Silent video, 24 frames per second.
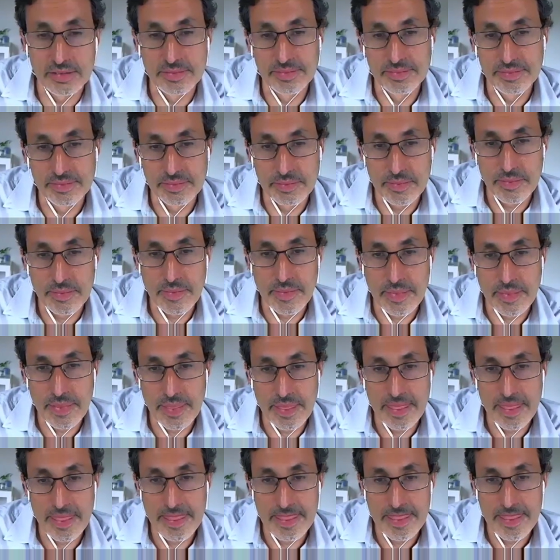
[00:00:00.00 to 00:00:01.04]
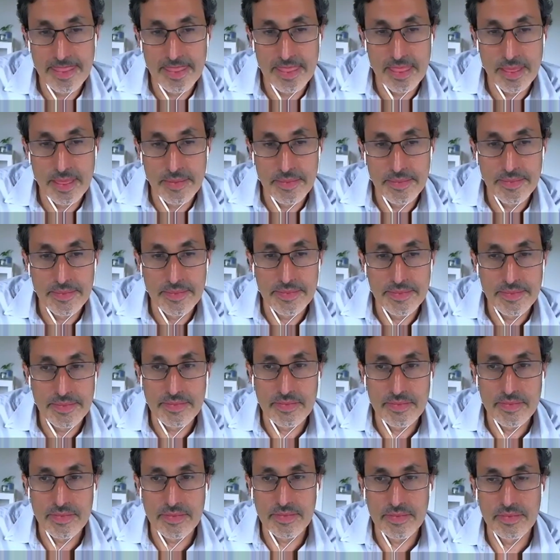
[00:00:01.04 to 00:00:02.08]
I agree with you. I think data science is much
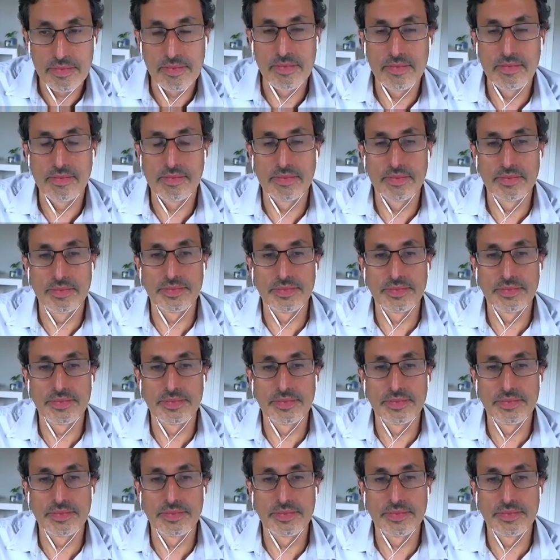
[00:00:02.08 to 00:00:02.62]
broader than than either